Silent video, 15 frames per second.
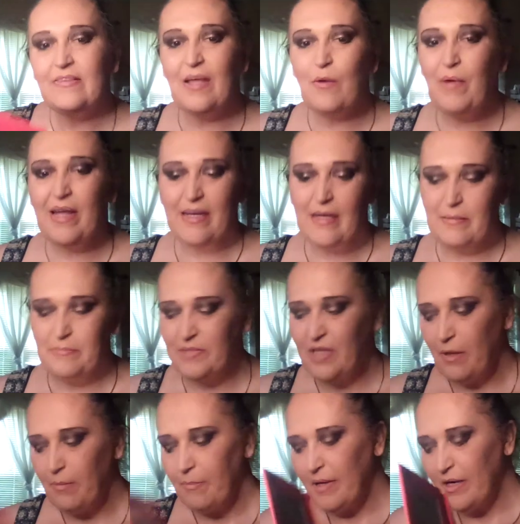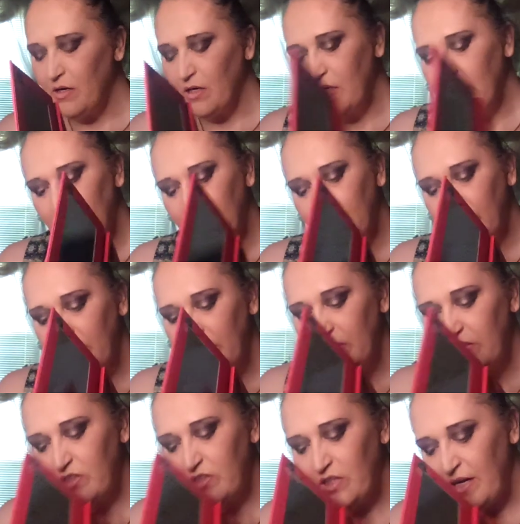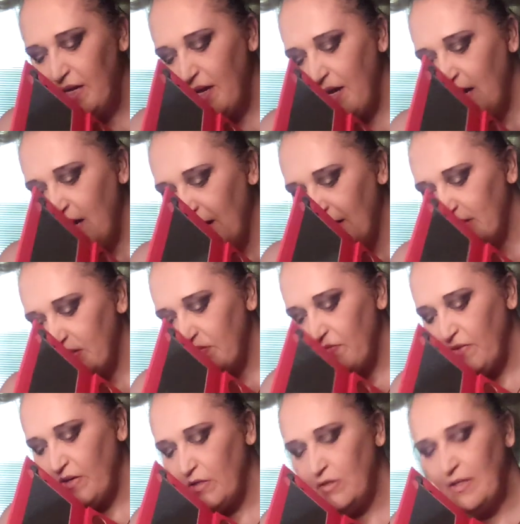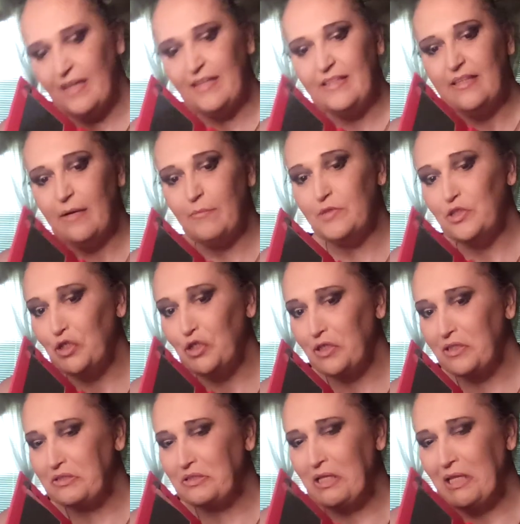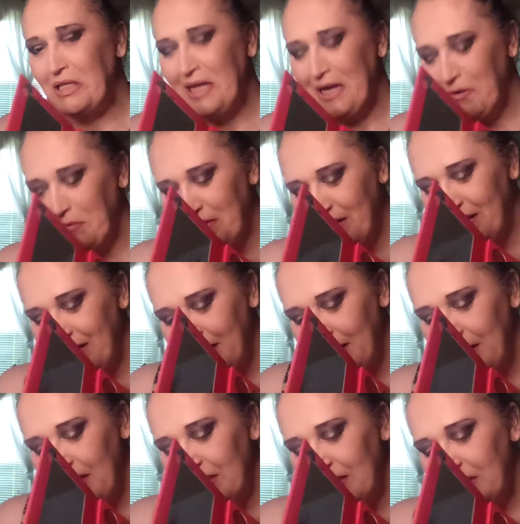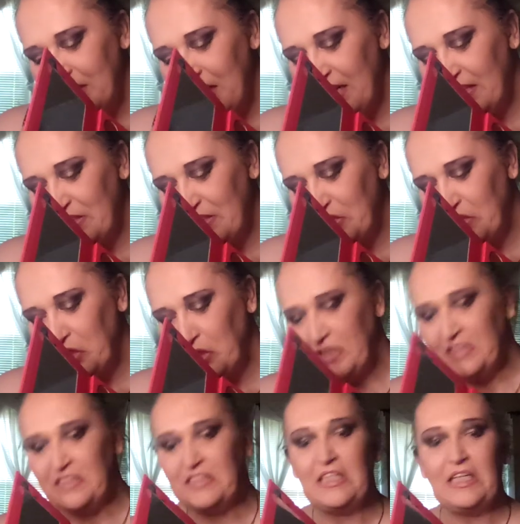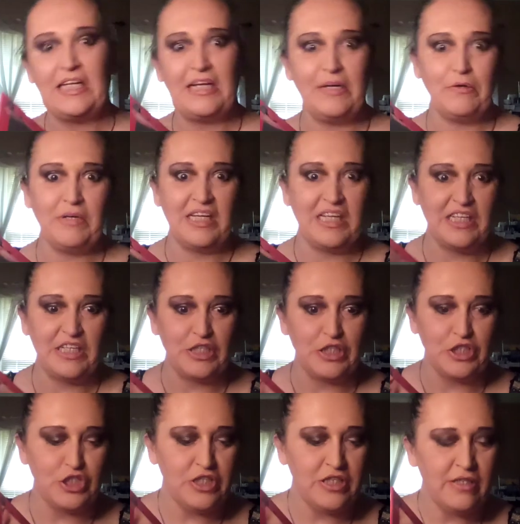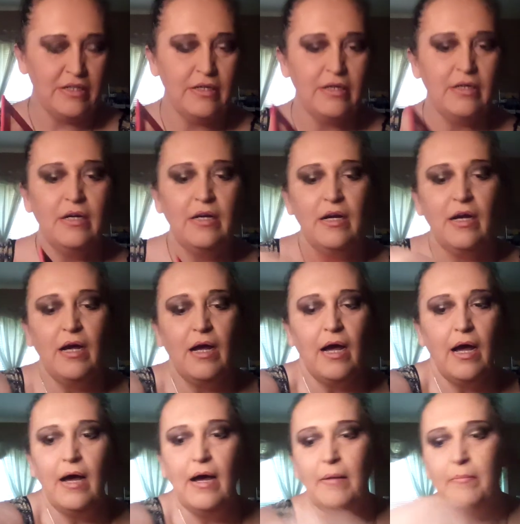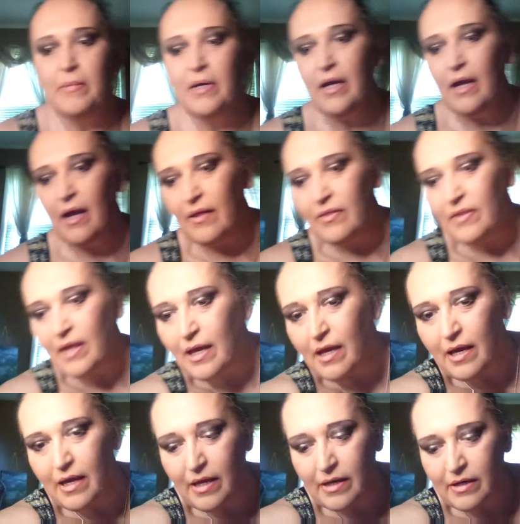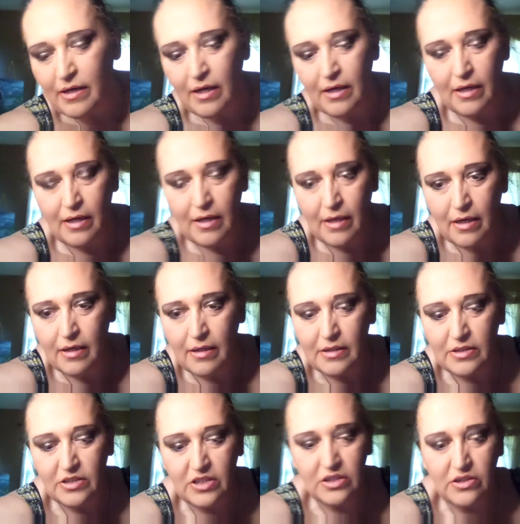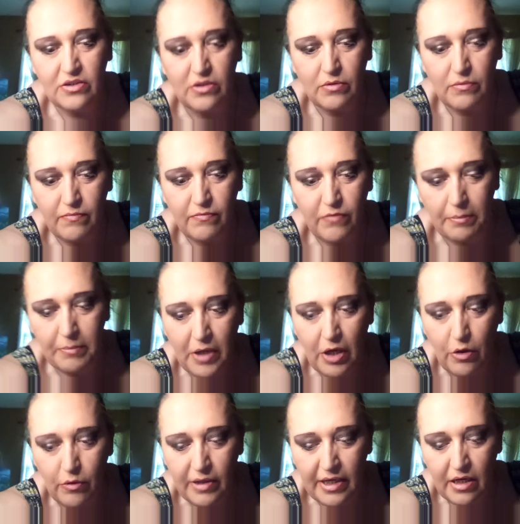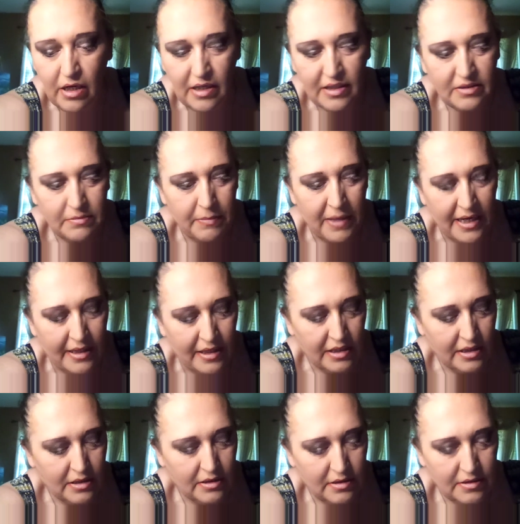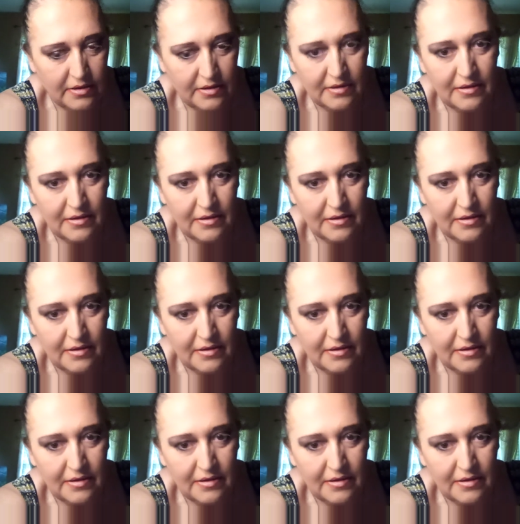That way it comes out better because yesterday I just felt like that was circus clown. It's kind of circus clown-ish. Um, and then this is from Kokie Cosmetics,